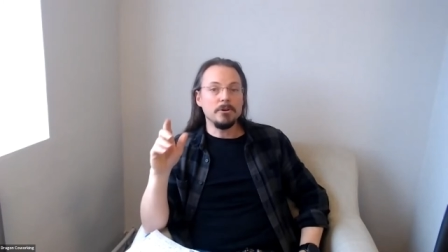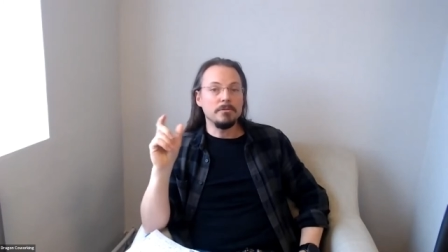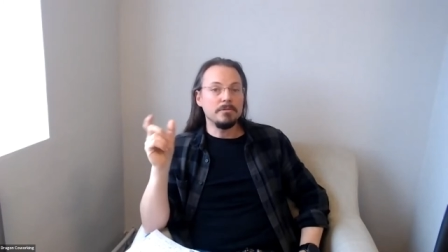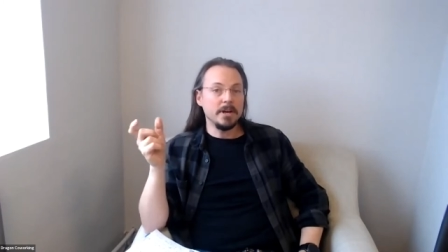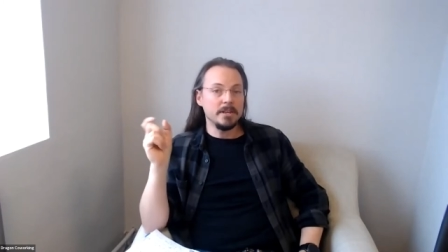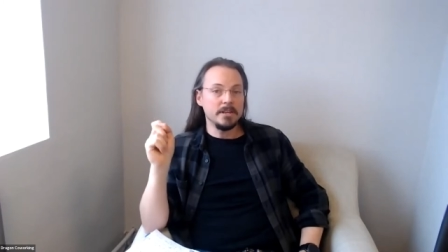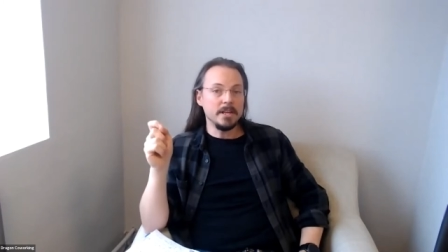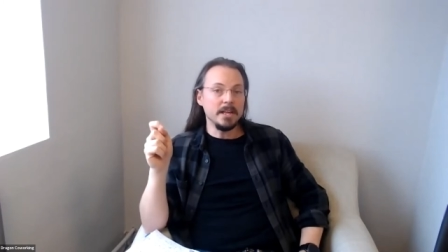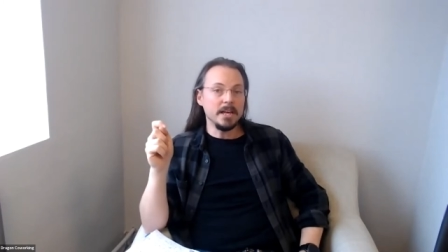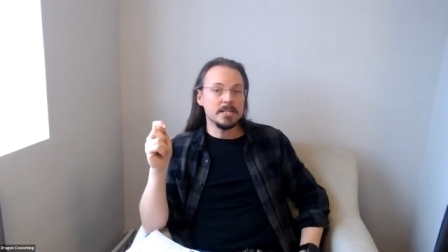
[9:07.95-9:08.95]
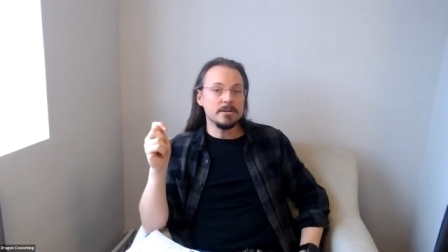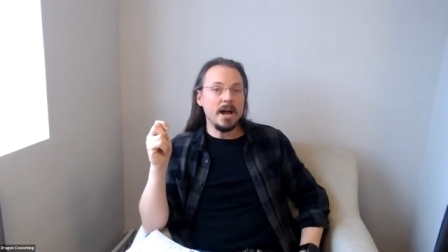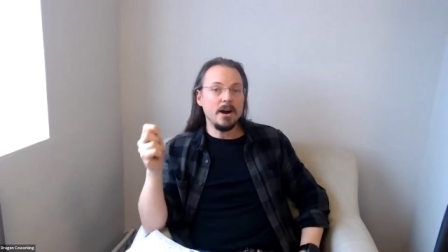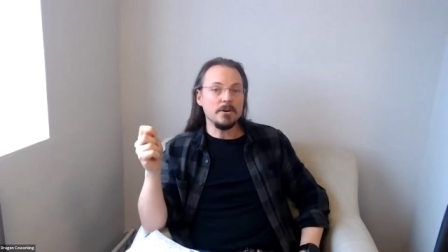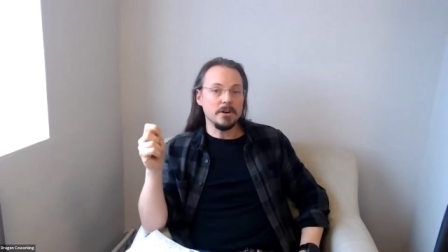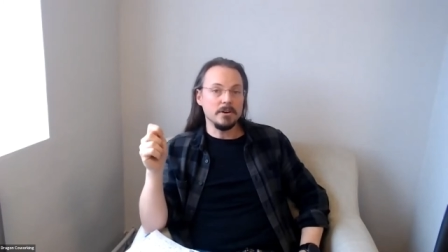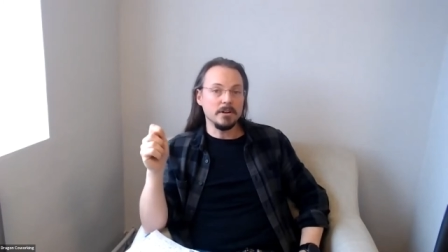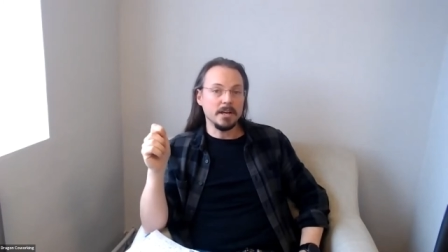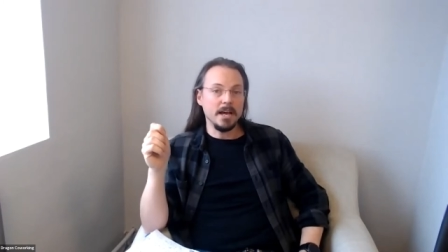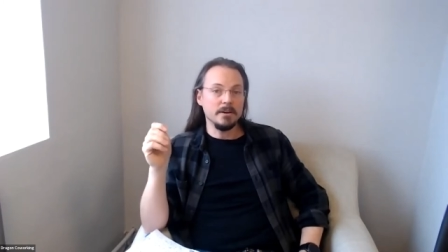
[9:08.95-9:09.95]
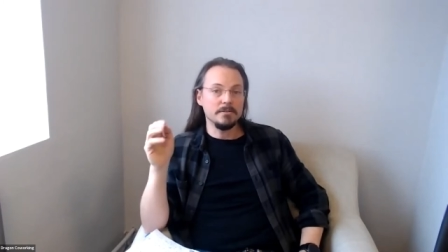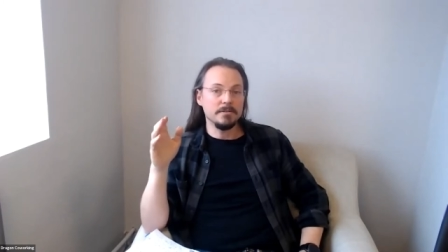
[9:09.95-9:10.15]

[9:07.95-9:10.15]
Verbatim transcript: you'll find the link to our Google account